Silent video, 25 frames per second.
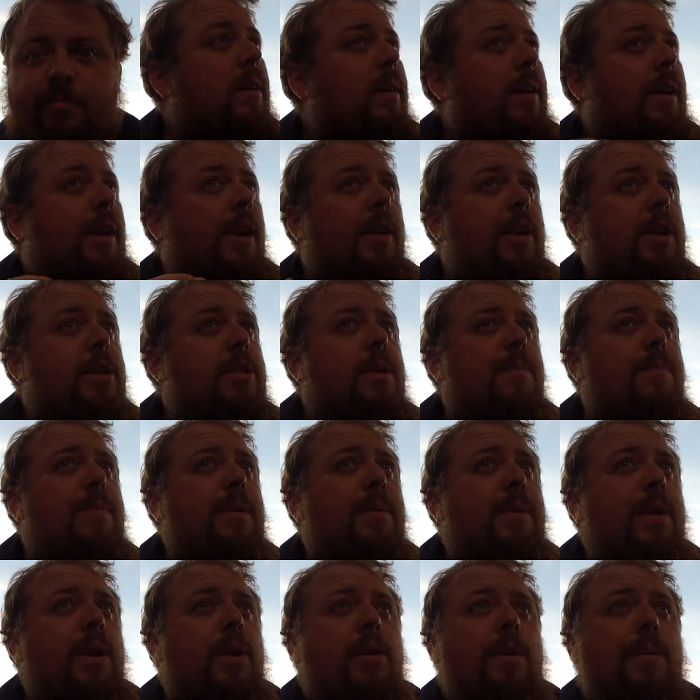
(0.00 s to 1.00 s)
You know, there's some
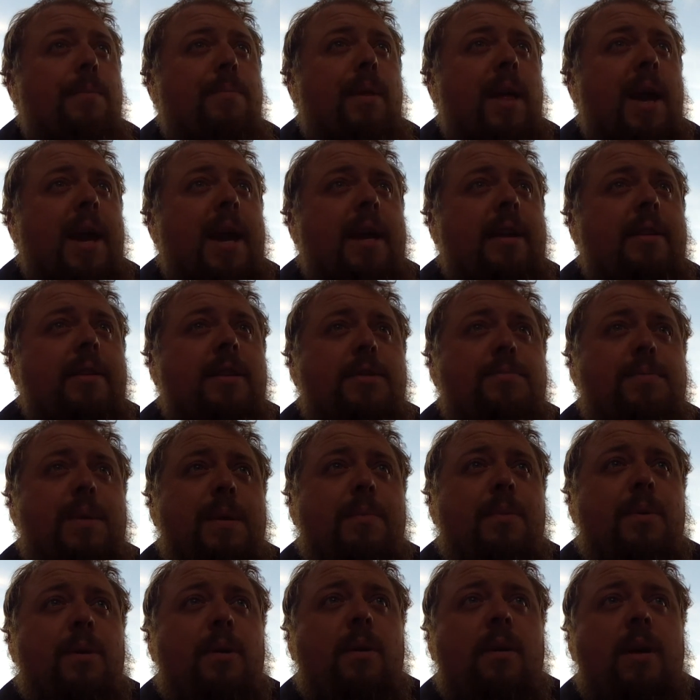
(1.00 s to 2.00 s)
people that'll complain. There's
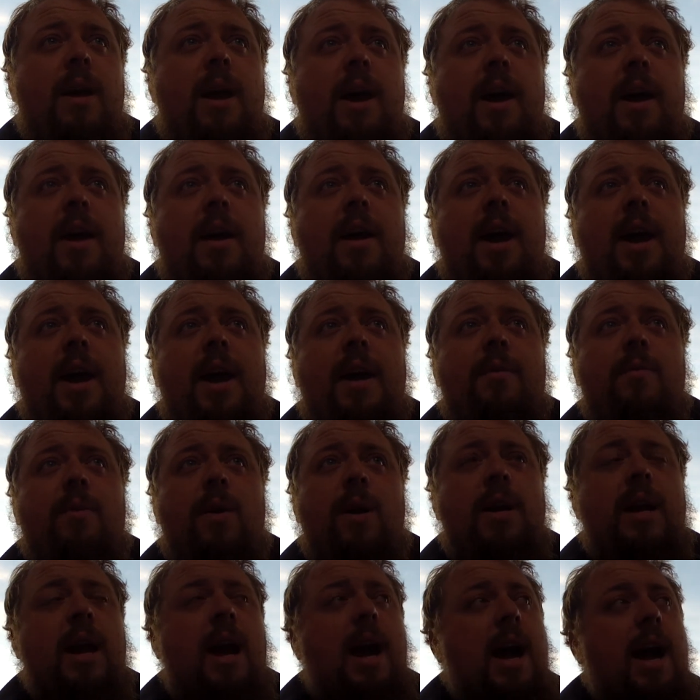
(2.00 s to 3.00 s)
people, I had
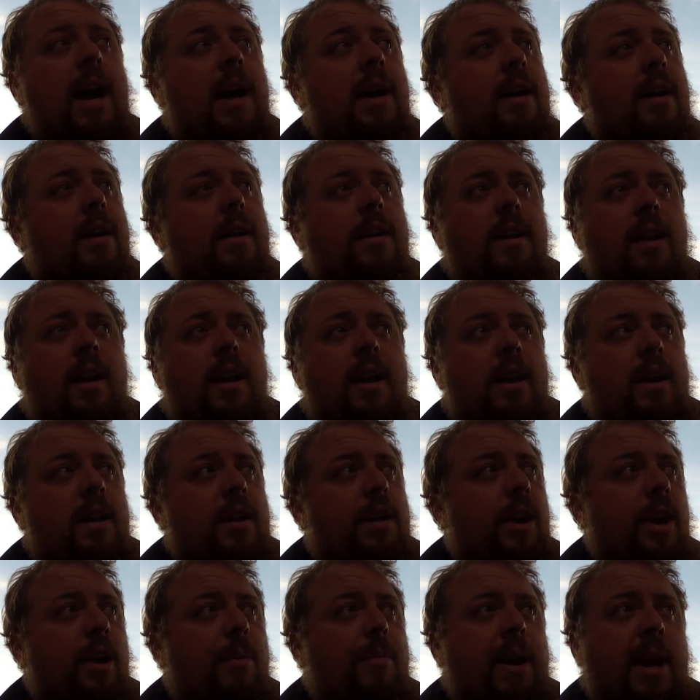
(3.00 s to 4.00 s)
one guy, and
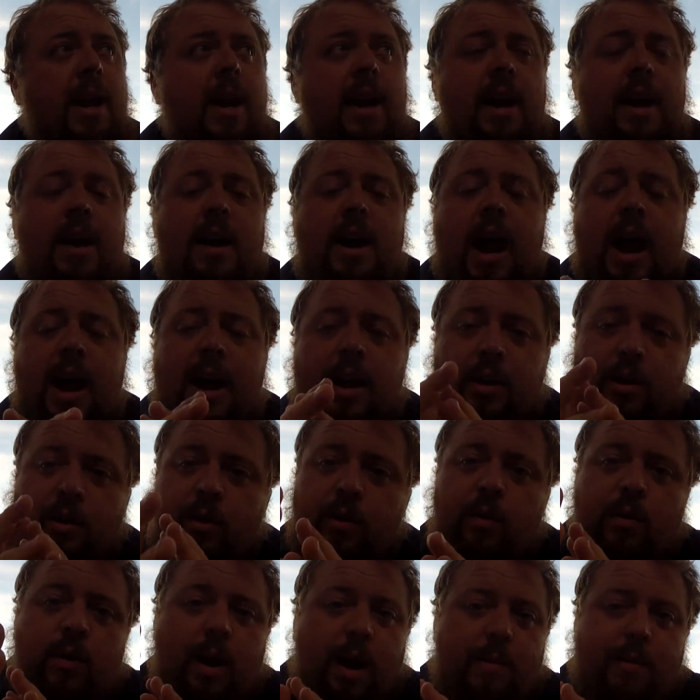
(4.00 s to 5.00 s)
You know, man,
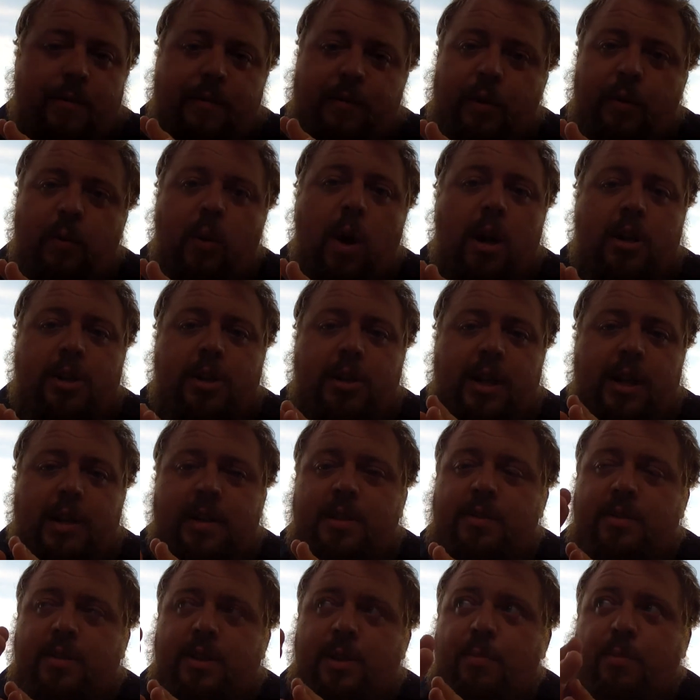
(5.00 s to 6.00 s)
if you're watching
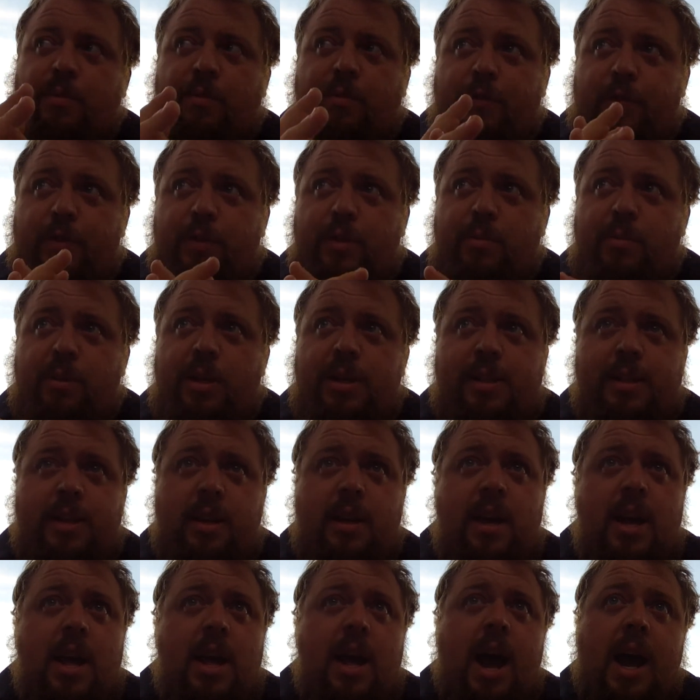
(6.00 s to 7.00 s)
this for some reason,
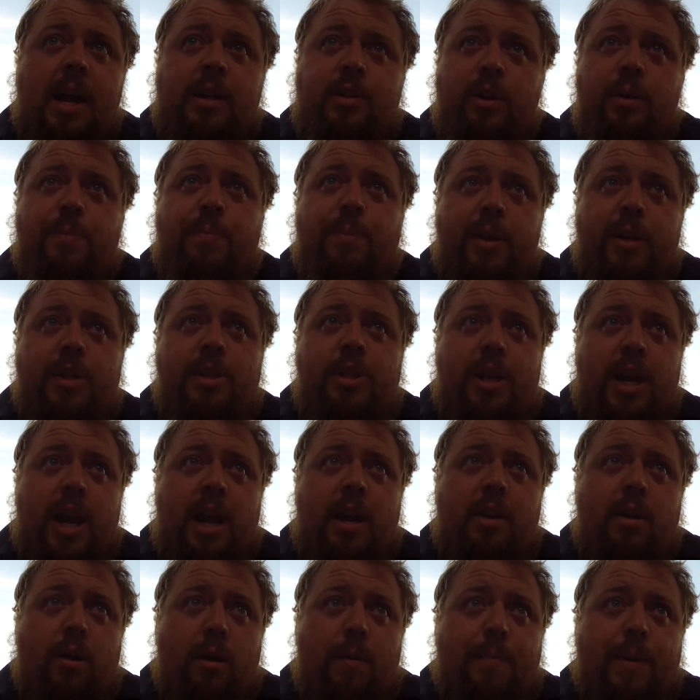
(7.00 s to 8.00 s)
I do
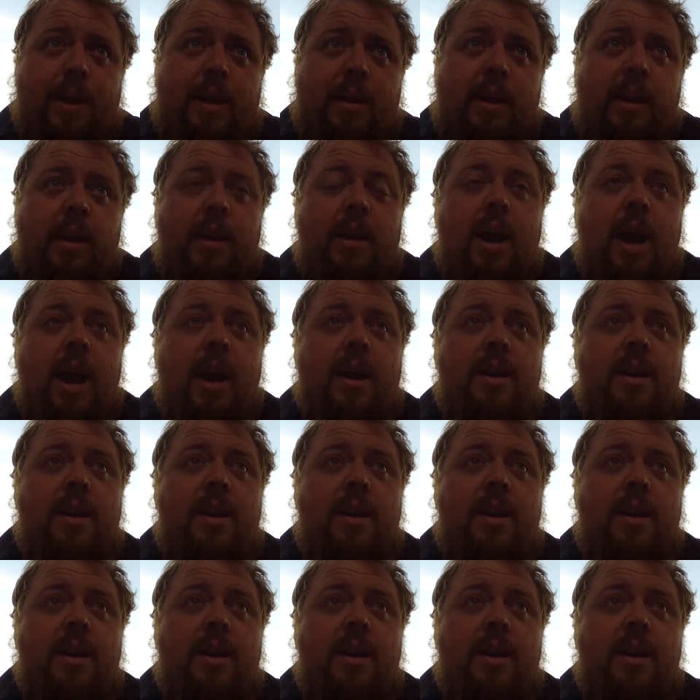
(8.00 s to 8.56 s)
appreciate your opinion.